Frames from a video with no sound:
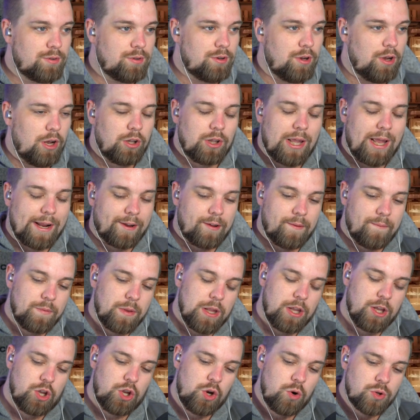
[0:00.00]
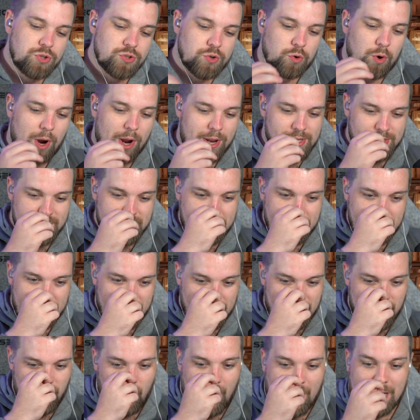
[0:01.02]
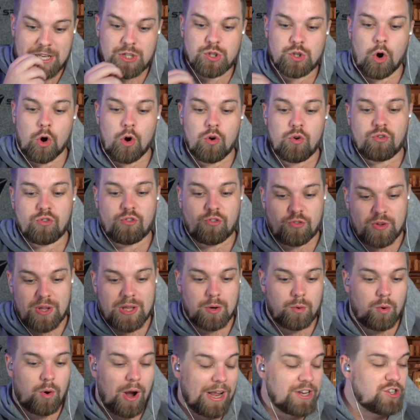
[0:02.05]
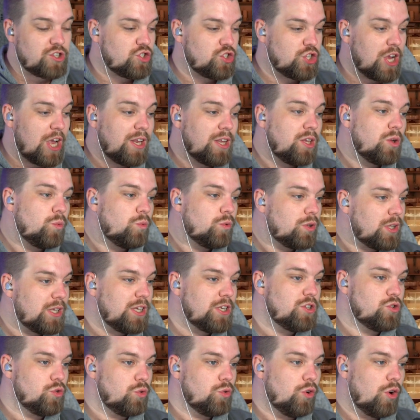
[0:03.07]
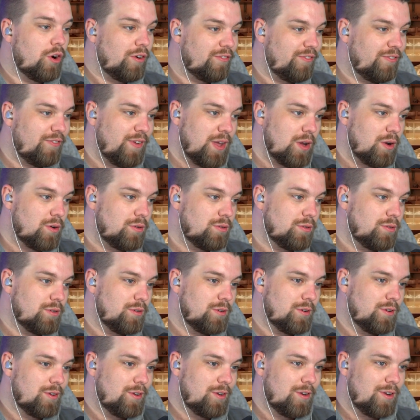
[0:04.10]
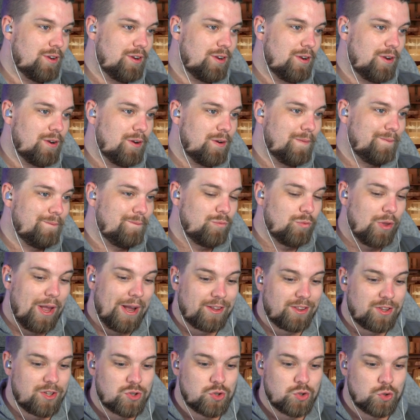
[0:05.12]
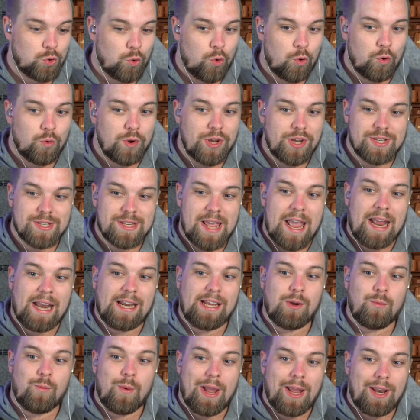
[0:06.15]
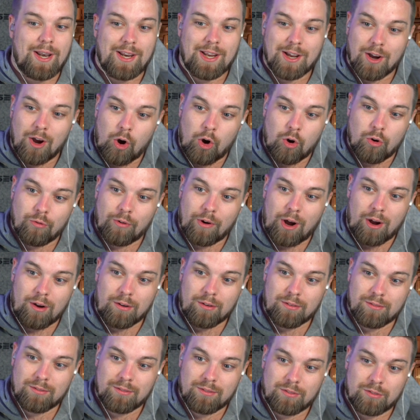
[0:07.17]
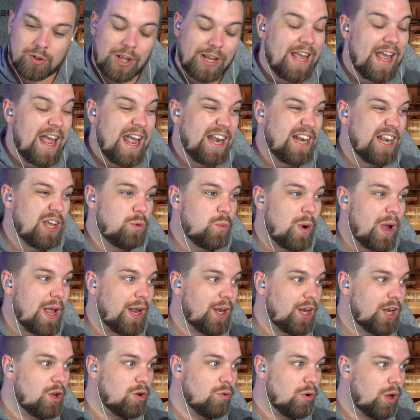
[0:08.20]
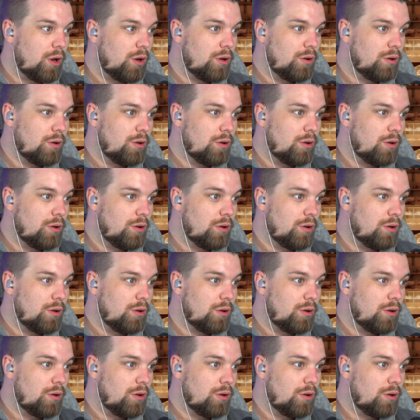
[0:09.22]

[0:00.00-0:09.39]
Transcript: Like, you know what's crazy? I genuinely do not feel like this story is anywhere near over. Like, anywhere near it.